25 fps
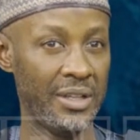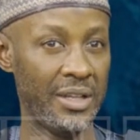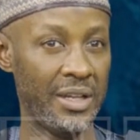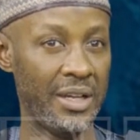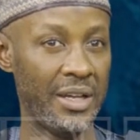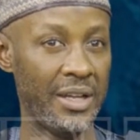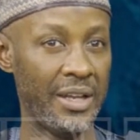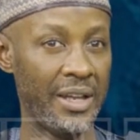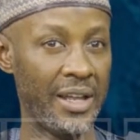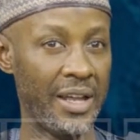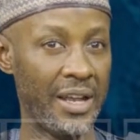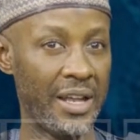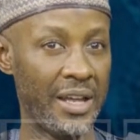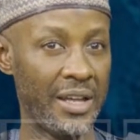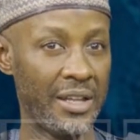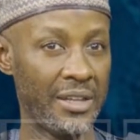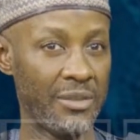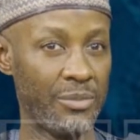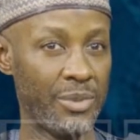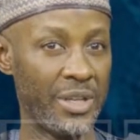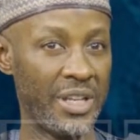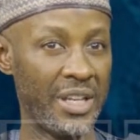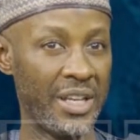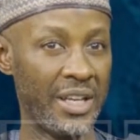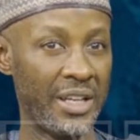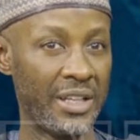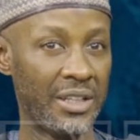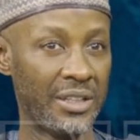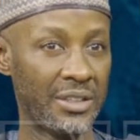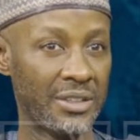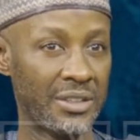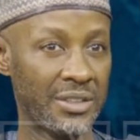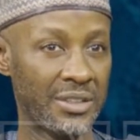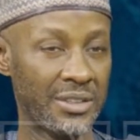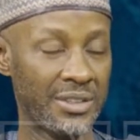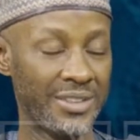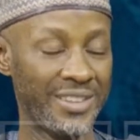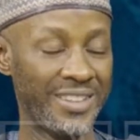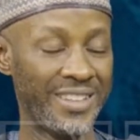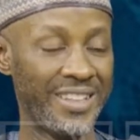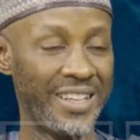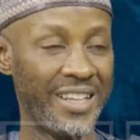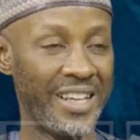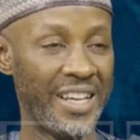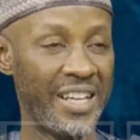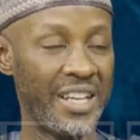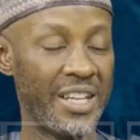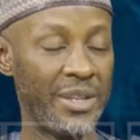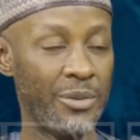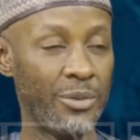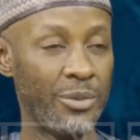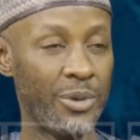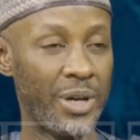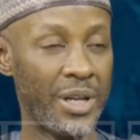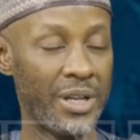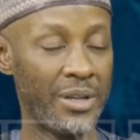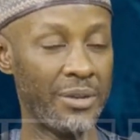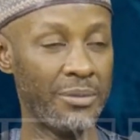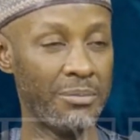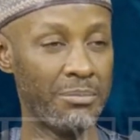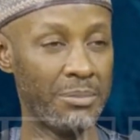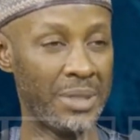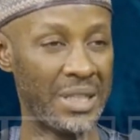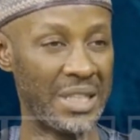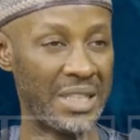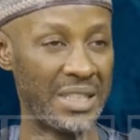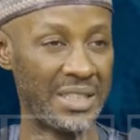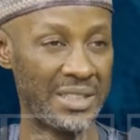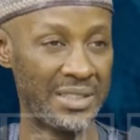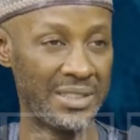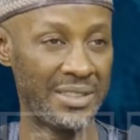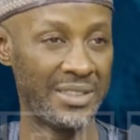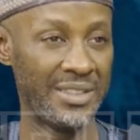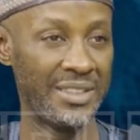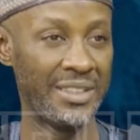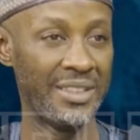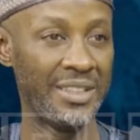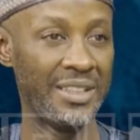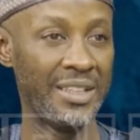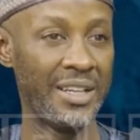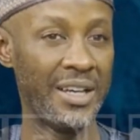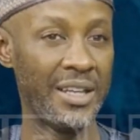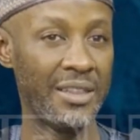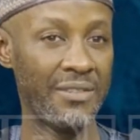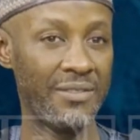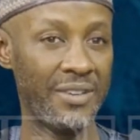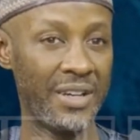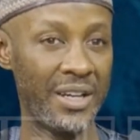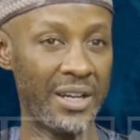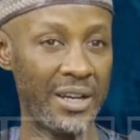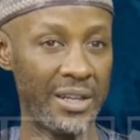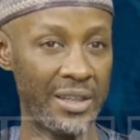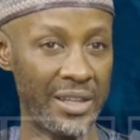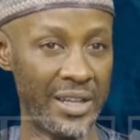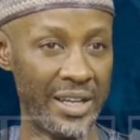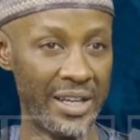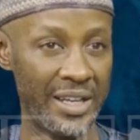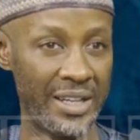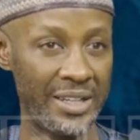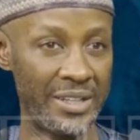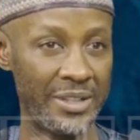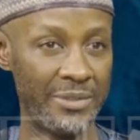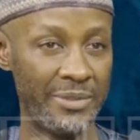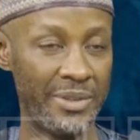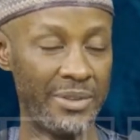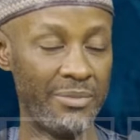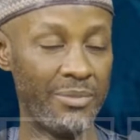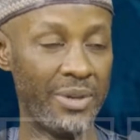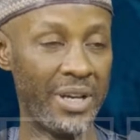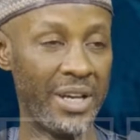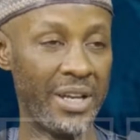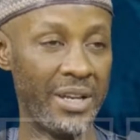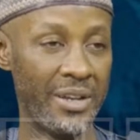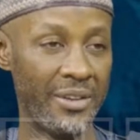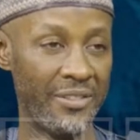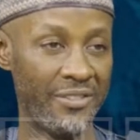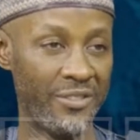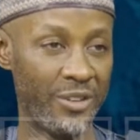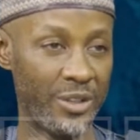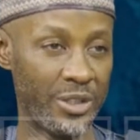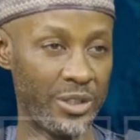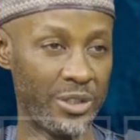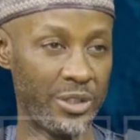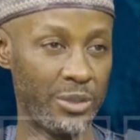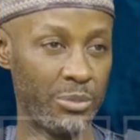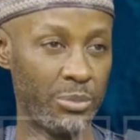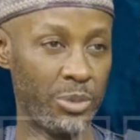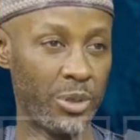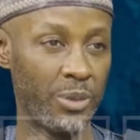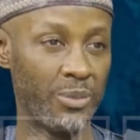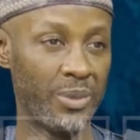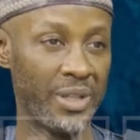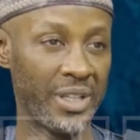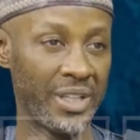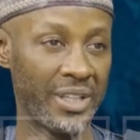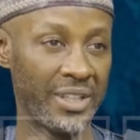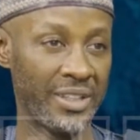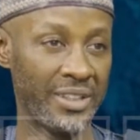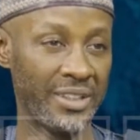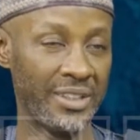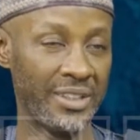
uh, that has been held in any one month, as far as I can remember, in the Fourth Republic.